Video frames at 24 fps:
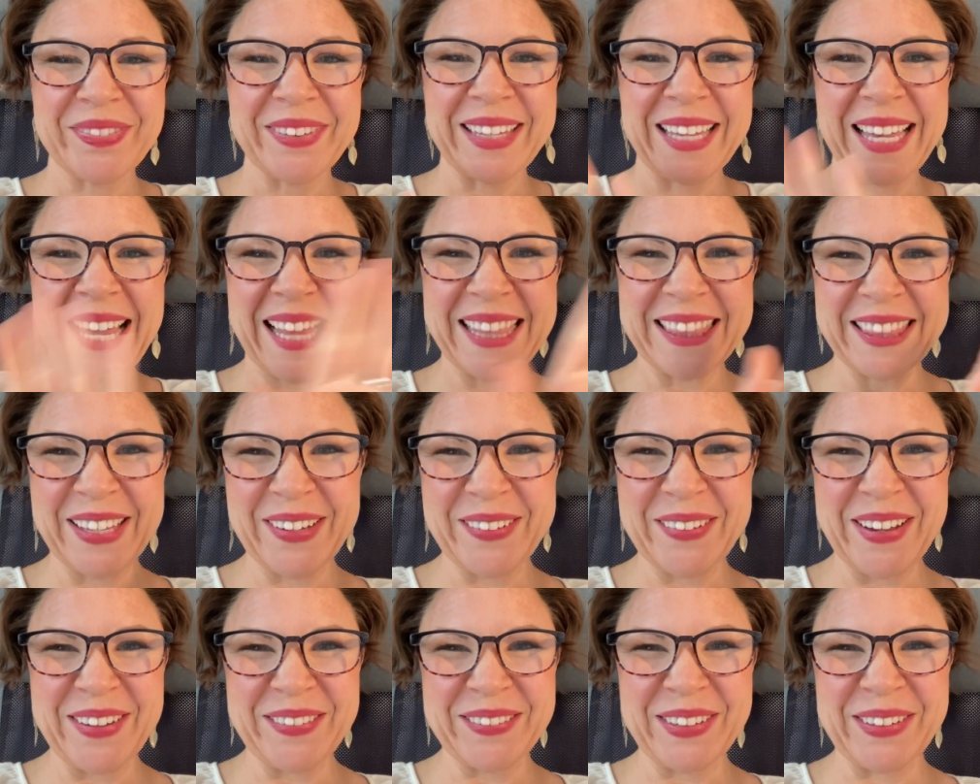Hello,
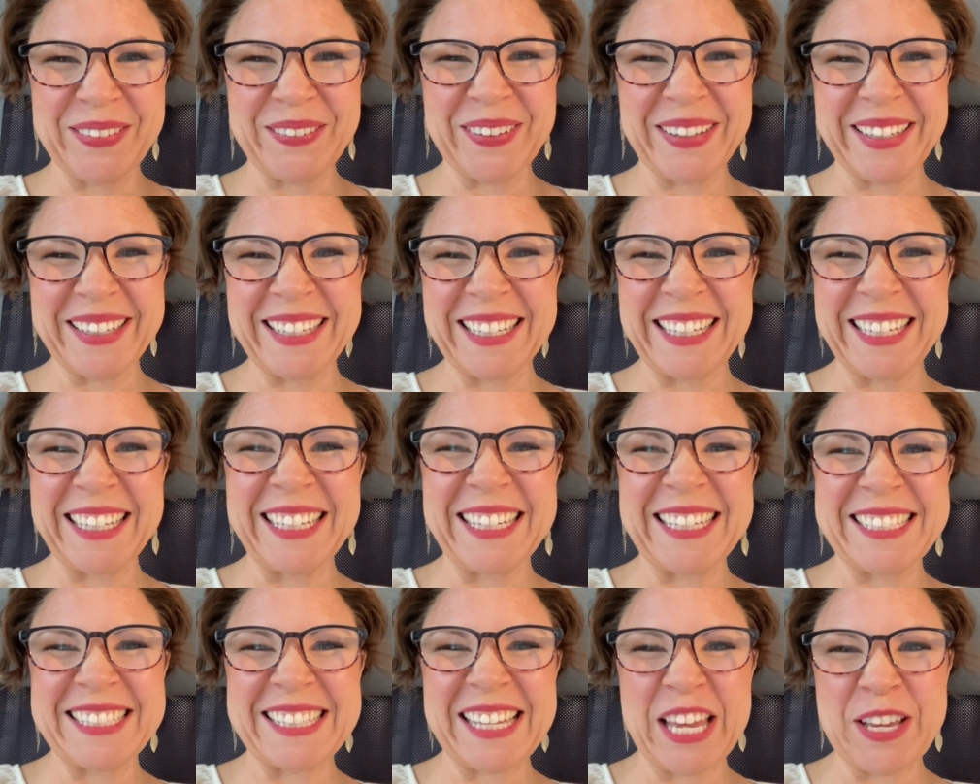everyone. It
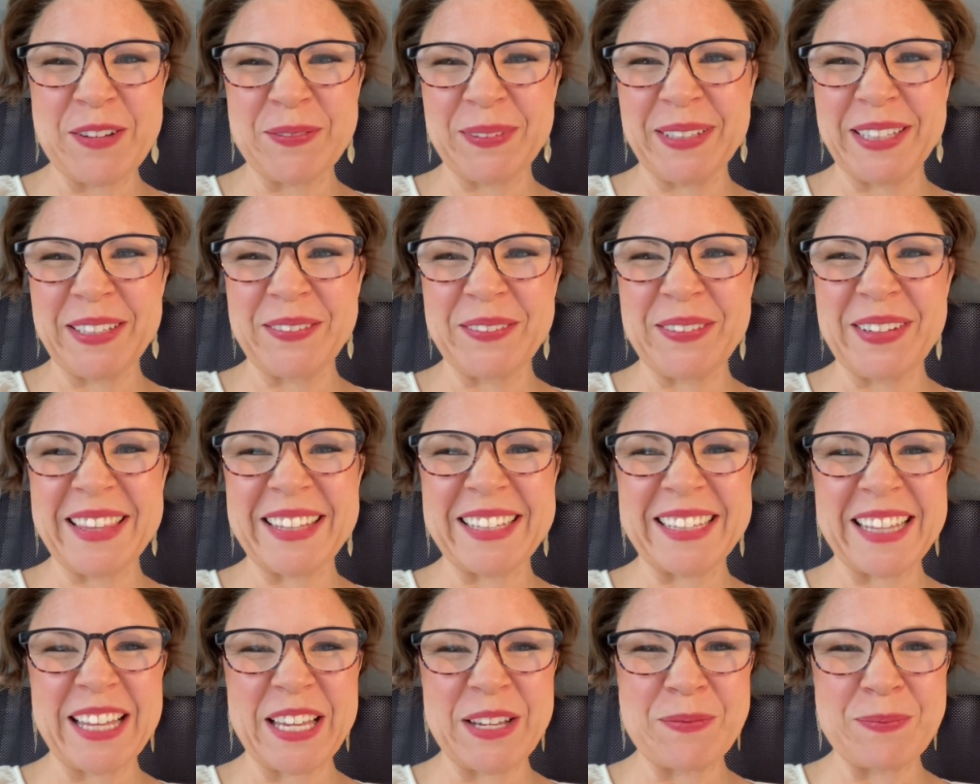is Emily with
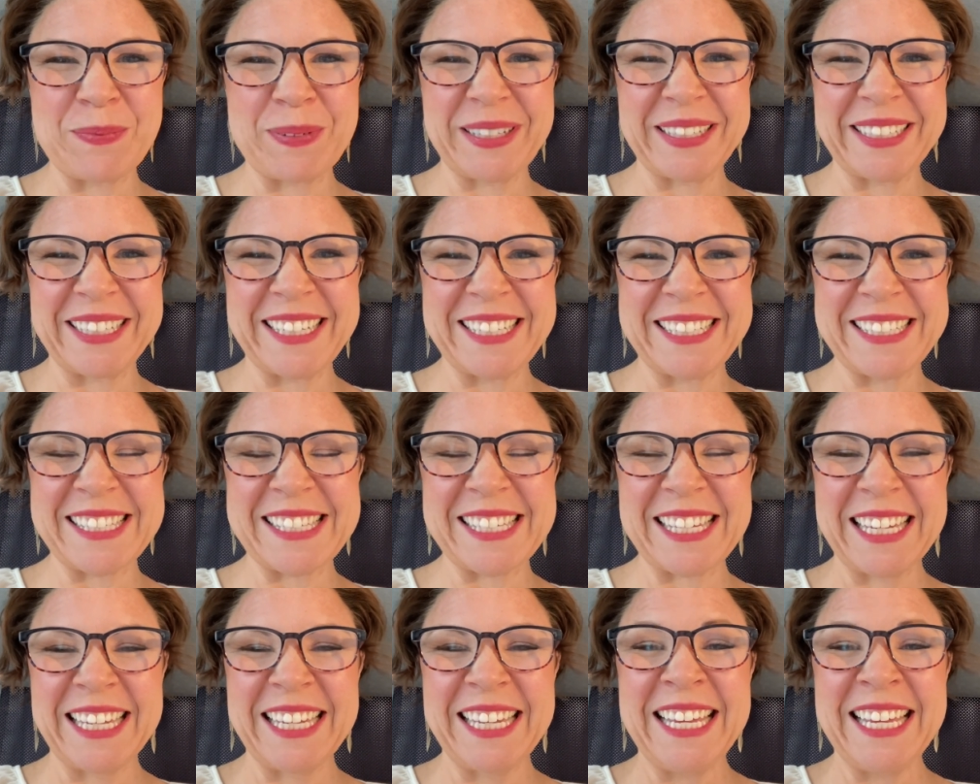Claim Brilliance.